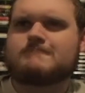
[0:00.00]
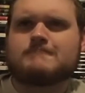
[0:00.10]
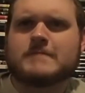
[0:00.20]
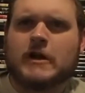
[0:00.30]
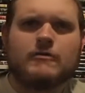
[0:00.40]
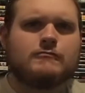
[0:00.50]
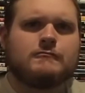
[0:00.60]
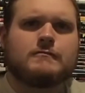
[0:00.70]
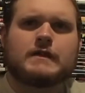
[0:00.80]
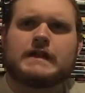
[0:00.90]
don't
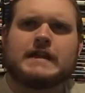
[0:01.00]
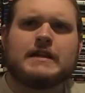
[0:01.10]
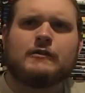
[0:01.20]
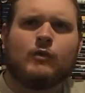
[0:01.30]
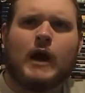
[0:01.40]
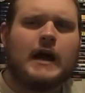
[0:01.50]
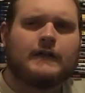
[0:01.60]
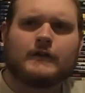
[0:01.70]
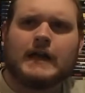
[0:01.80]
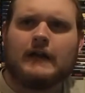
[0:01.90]
see why
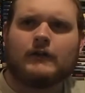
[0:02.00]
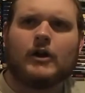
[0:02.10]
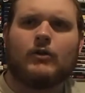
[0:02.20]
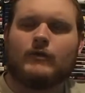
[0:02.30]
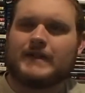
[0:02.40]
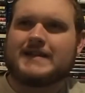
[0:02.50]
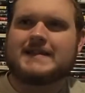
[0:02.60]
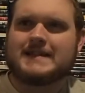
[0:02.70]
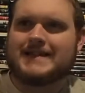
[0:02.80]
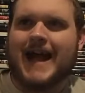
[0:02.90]
they're that low.
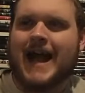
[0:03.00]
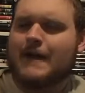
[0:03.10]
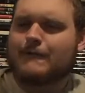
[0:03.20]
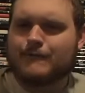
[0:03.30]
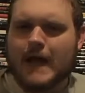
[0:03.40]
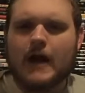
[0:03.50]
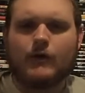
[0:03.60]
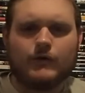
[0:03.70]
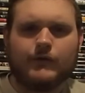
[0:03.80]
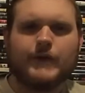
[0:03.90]
I
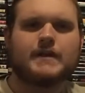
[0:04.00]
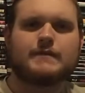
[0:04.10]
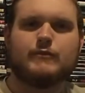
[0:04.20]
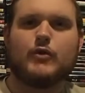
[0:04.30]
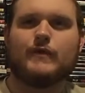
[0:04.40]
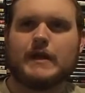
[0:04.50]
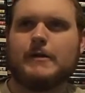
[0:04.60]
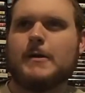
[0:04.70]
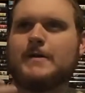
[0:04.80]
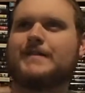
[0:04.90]
found this movie,
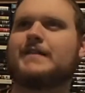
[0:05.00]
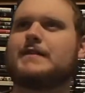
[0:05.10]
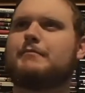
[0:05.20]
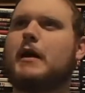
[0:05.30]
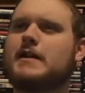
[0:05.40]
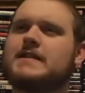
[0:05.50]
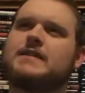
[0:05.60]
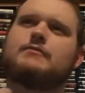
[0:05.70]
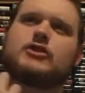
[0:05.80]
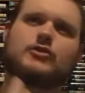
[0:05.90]
despite
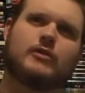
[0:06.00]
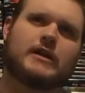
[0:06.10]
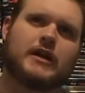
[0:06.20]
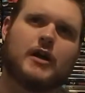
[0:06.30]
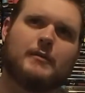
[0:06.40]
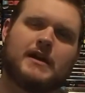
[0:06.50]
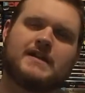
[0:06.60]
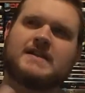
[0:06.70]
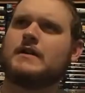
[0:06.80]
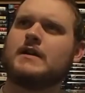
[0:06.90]
some
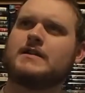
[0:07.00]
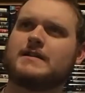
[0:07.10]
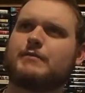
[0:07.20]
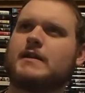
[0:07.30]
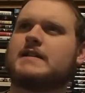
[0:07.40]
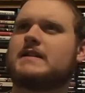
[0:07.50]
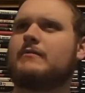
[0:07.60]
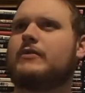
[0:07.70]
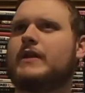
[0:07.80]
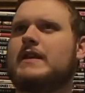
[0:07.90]
shortcomings, despite some
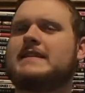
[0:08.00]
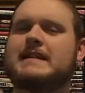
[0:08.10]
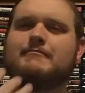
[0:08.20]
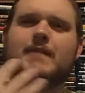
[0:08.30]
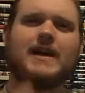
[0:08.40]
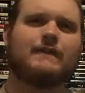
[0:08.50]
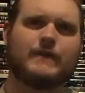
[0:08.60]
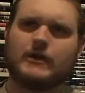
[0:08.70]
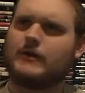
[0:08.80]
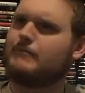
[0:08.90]
things that might
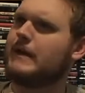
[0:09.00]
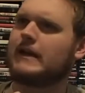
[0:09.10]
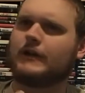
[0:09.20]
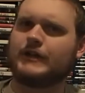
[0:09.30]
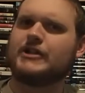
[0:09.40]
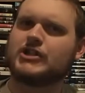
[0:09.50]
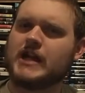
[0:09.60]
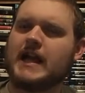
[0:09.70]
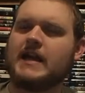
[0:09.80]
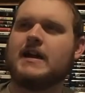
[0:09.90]
feel a bit
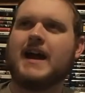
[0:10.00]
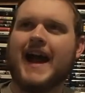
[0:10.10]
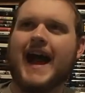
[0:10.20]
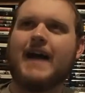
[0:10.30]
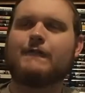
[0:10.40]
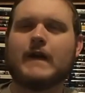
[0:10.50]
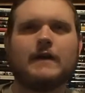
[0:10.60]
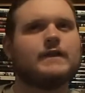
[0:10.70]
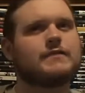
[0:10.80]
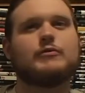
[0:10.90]
cliche, I
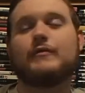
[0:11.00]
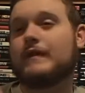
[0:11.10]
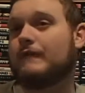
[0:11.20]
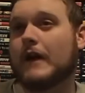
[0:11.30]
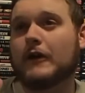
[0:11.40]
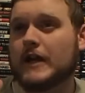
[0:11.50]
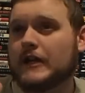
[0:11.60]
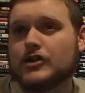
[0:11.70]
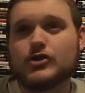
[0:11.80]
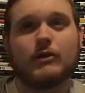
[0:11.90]
found this movie very
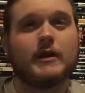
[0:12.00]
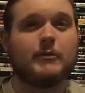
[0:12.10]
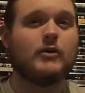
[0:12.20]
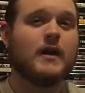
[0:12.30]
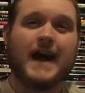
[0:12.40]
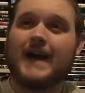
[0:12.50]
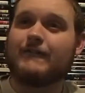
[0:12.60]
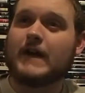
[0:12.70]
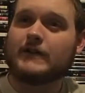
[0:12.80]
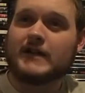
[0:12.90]
enjoyable. I
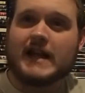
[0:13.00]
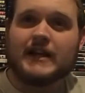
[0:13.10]
found it